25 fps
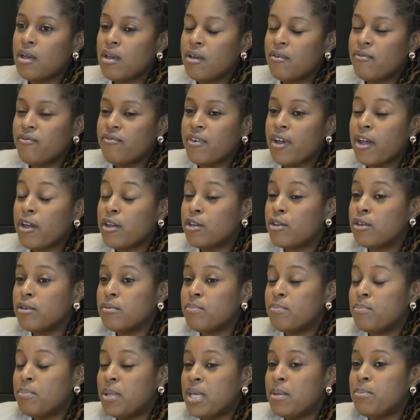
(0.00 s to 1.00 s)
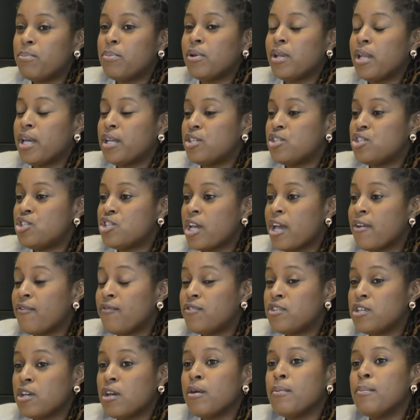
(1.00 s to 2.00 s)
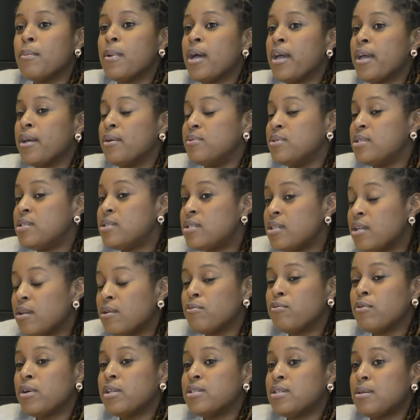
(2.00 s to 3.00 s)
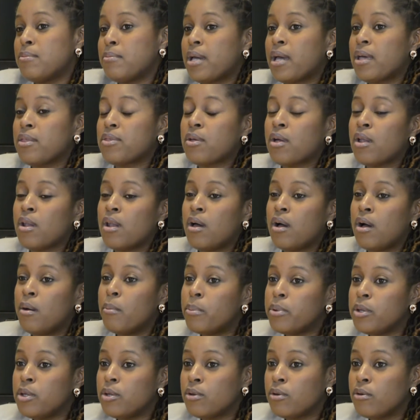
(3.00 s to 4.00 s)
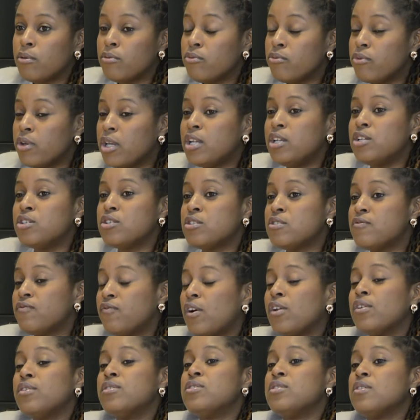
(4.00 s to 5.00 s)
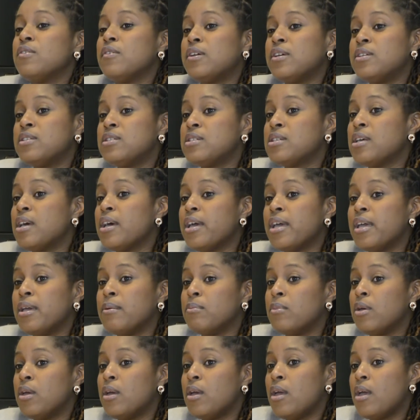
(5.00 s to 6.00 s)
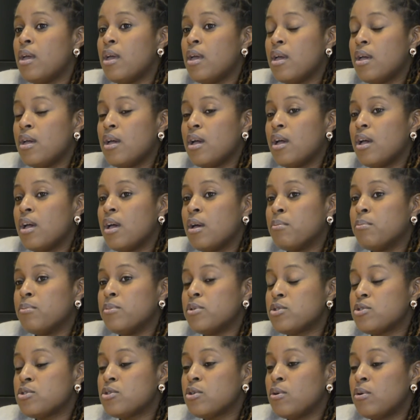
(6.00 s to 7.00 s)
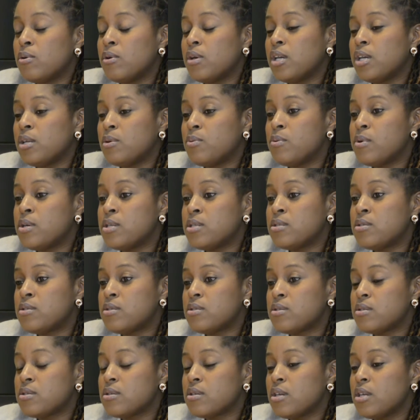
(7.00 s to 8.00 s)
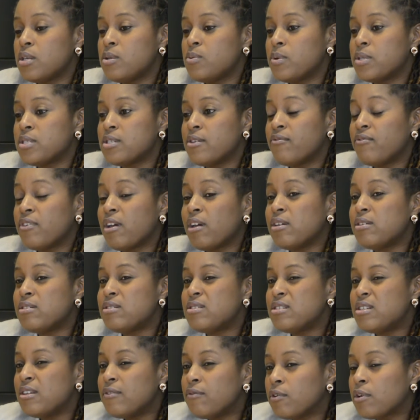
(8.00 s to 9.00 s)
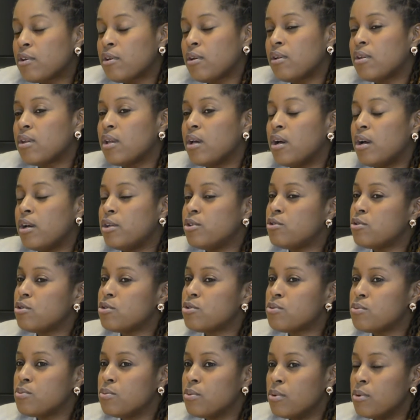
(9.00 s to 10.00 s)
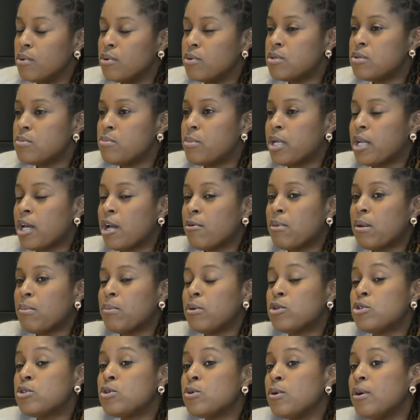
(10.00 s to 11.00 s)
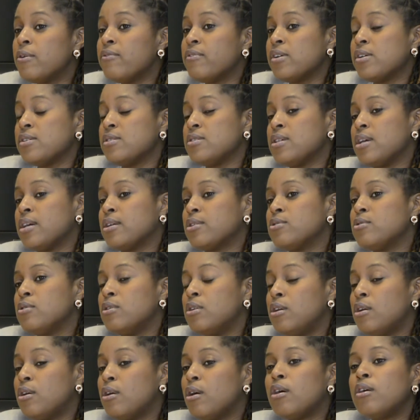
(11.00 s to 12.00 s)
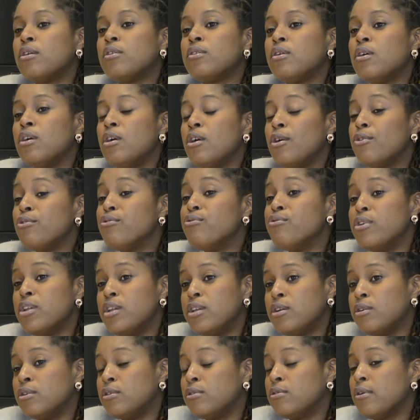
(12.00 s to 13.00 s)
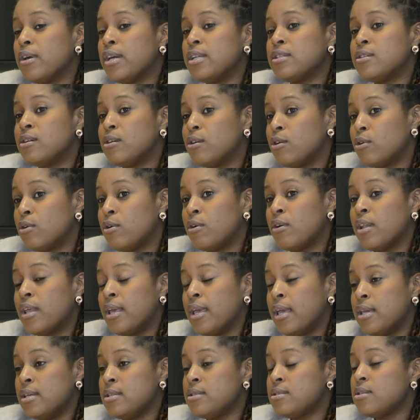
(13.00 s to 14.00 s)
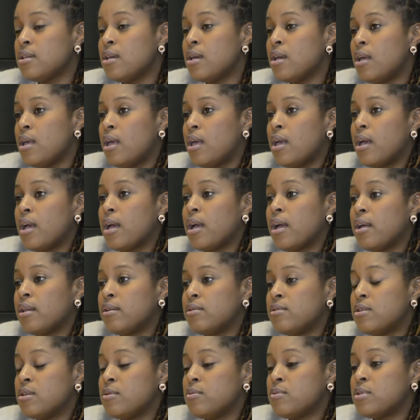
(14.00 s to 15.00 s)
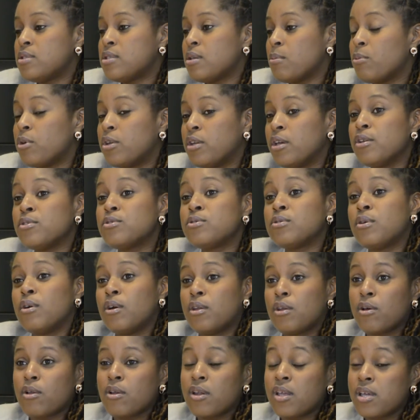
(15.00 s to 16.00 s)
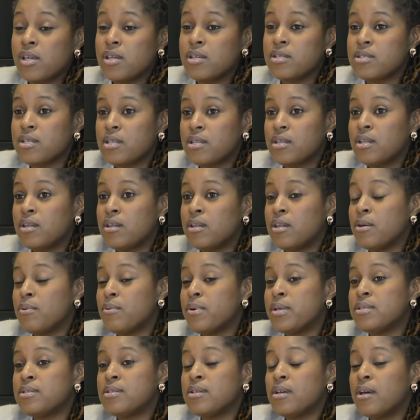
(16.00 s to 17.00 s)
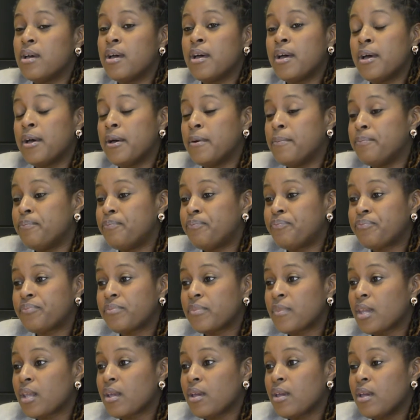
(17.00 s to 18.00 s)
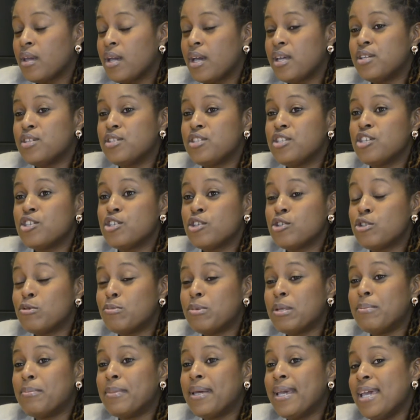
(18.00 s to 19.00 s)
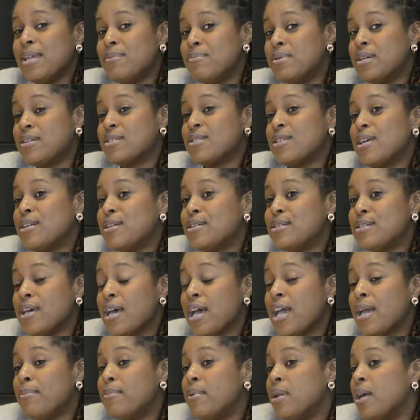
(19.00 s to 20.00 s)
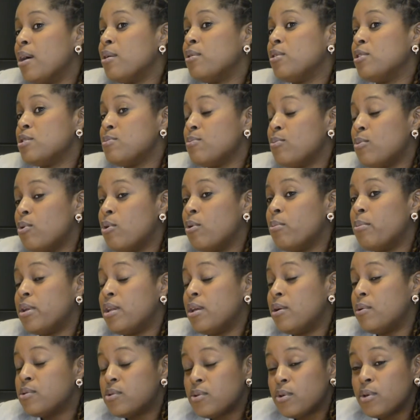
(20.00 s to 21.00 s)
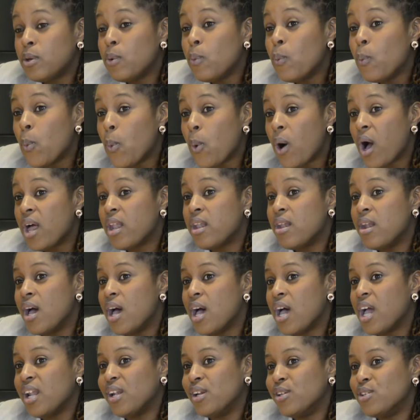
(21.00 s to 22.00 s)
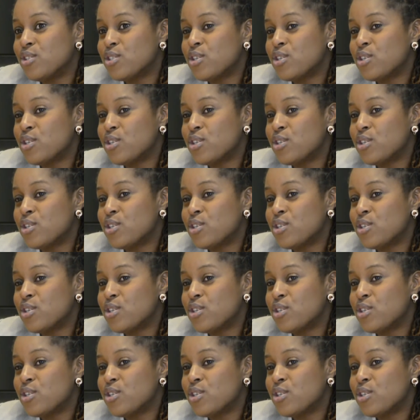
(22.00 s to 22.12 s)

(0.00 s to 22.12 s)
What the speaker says: very good people like Jeff Jeremiah, who still runs a math club, you know, really just volunteering his time. So it was a very difficult, arduous route, but I remember two of us actually got really good grades. I got all A's, and there was someone else who got all A's, and then there was a decision to be made, because at the time, now there's more, but there was only one island